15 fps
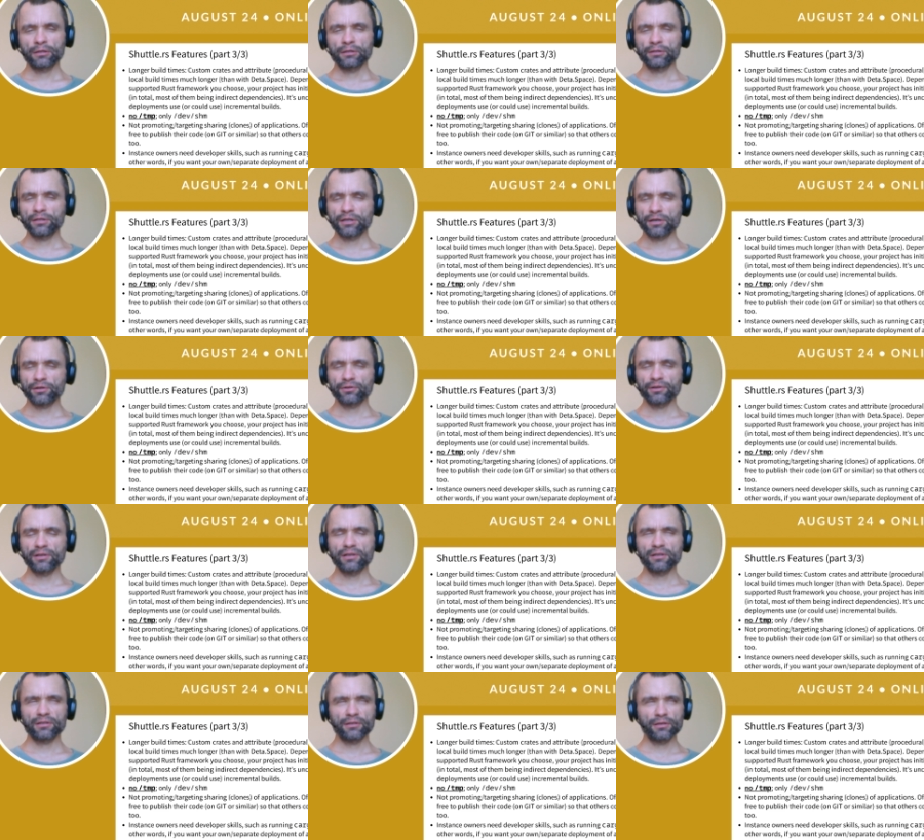There
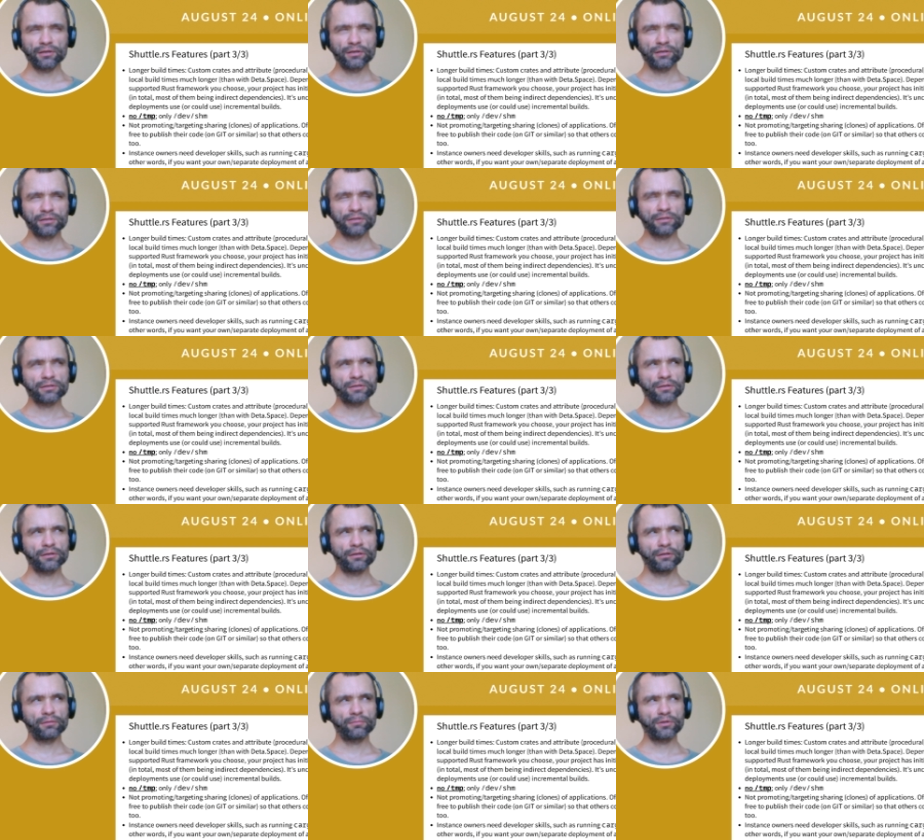is a
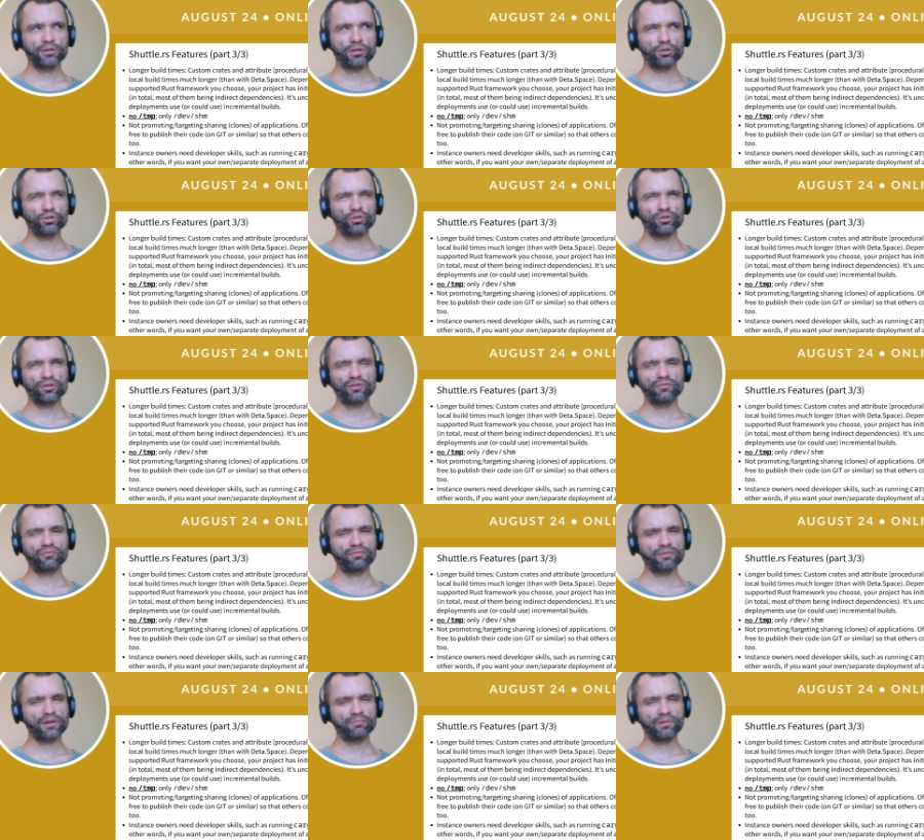limitation
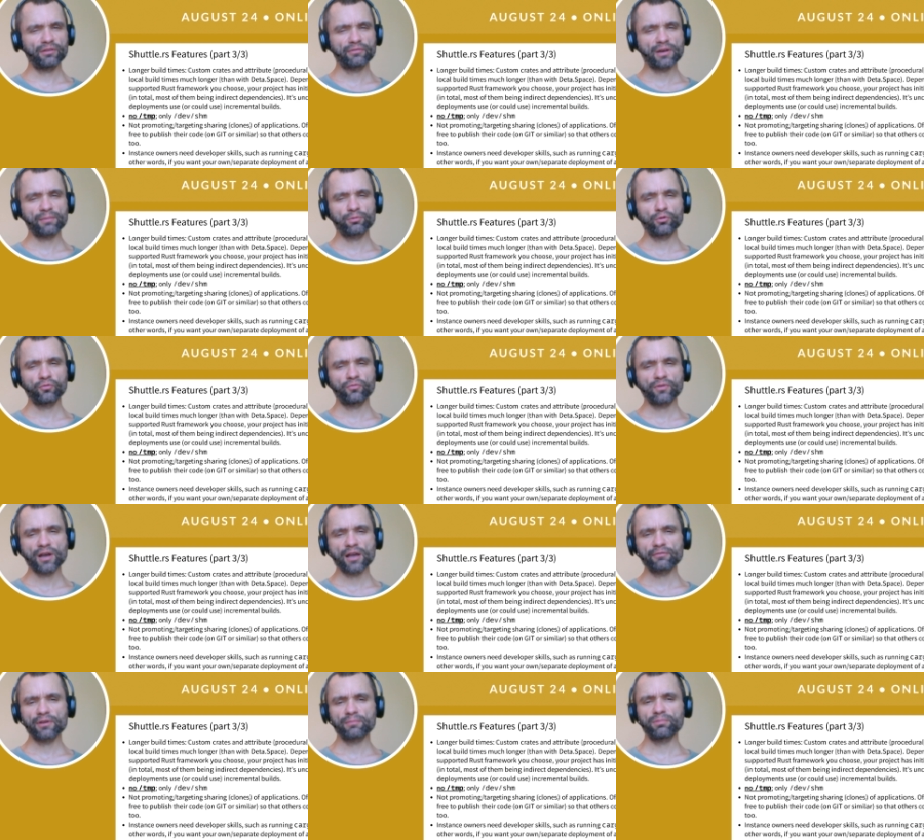of, I believe, up to
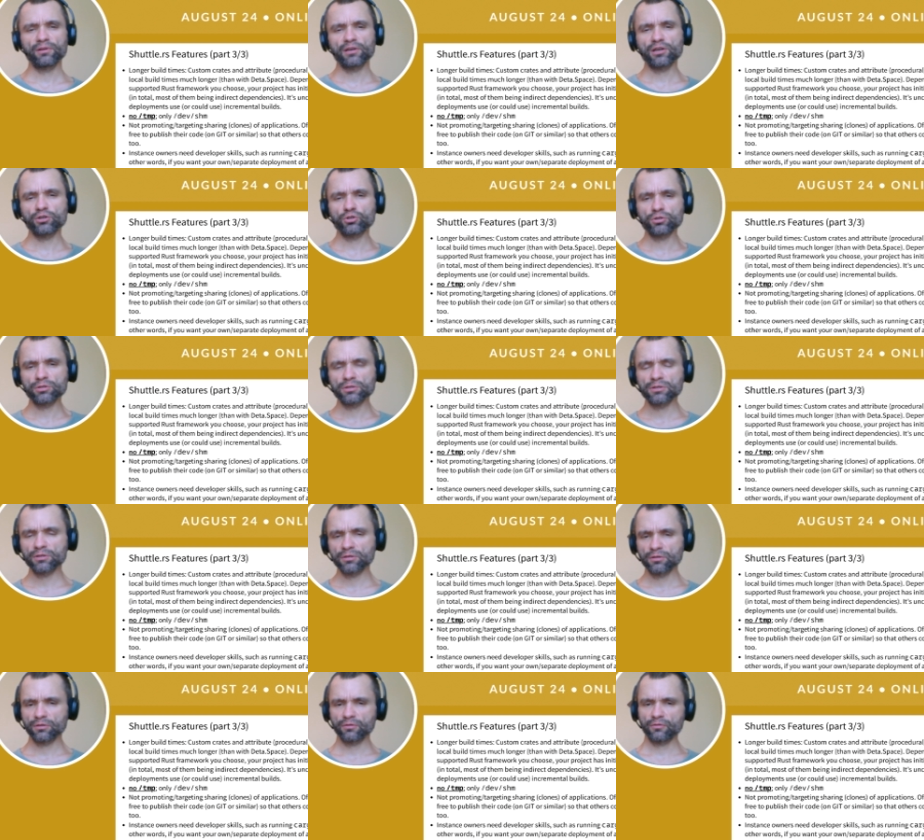five
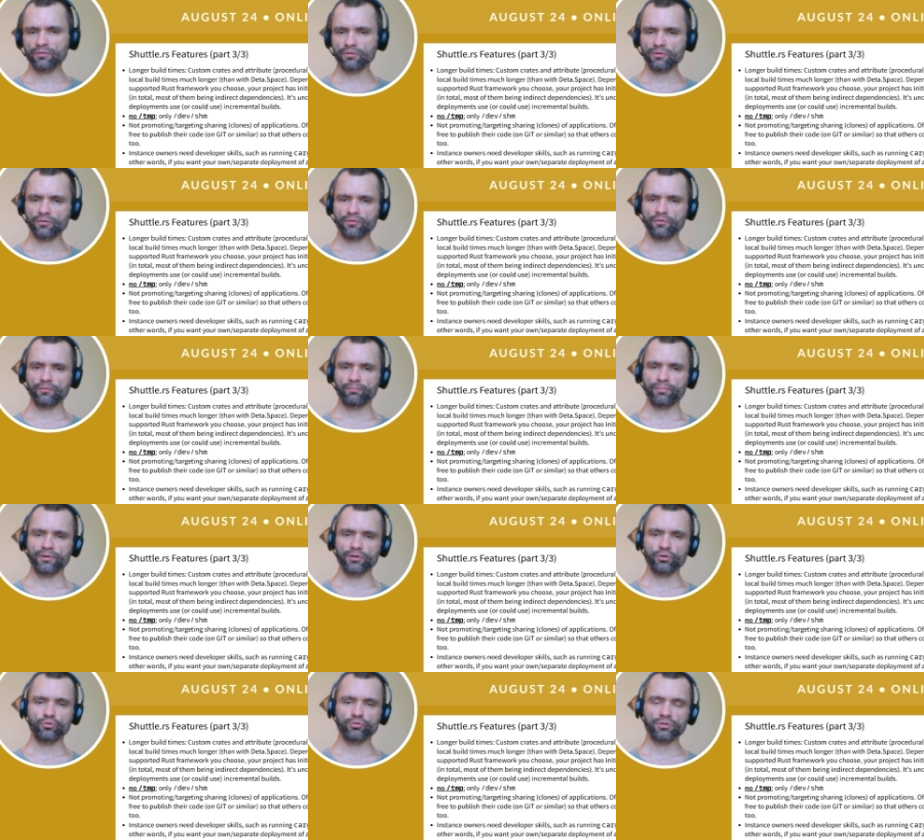applications uh, per
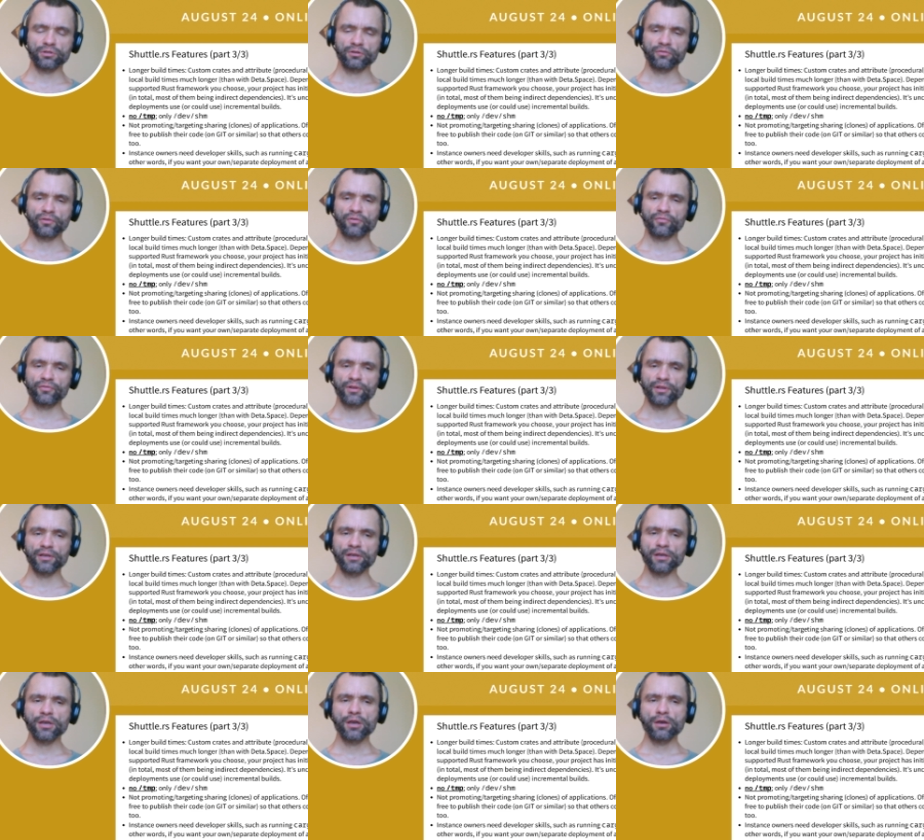user for
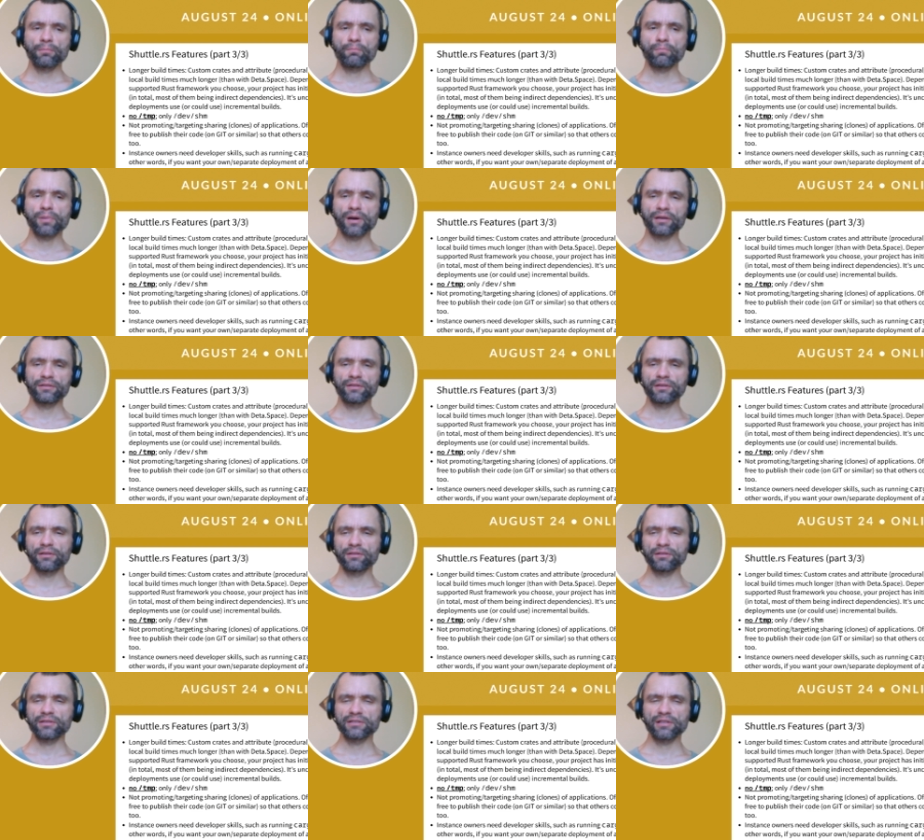free, but uh,
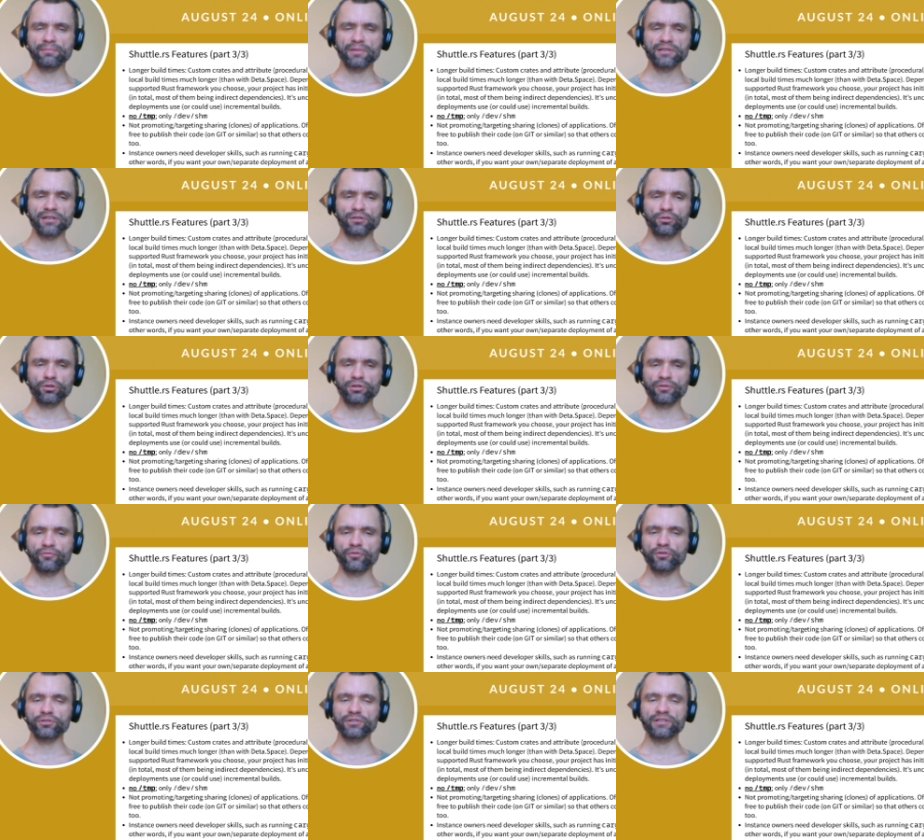these limits are not
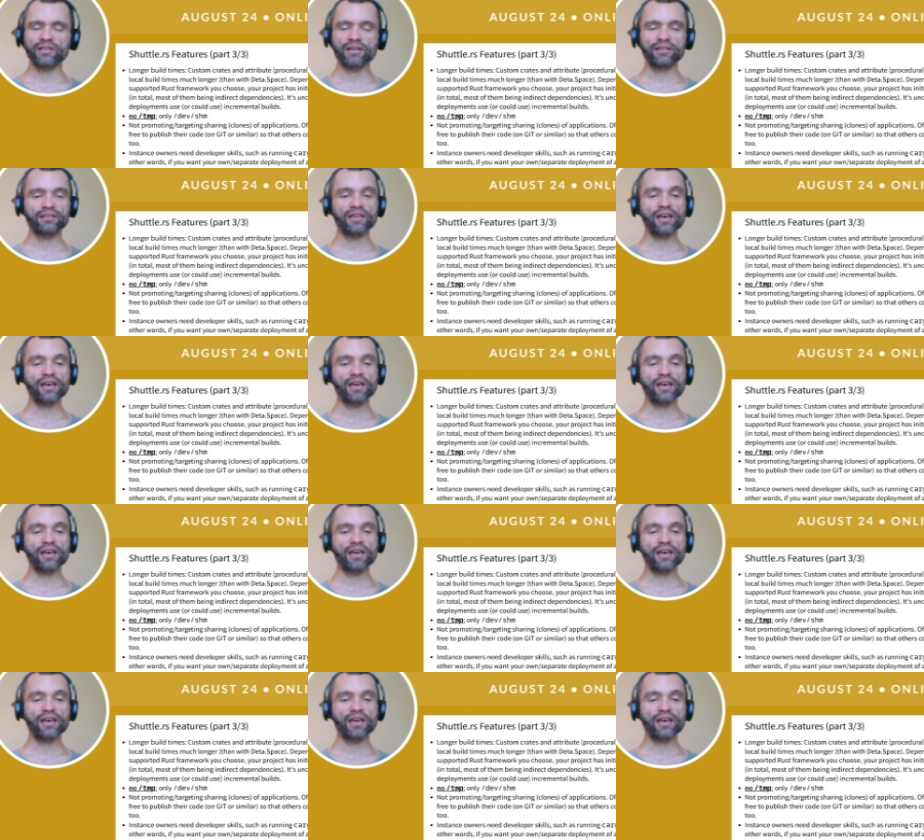enforced yet.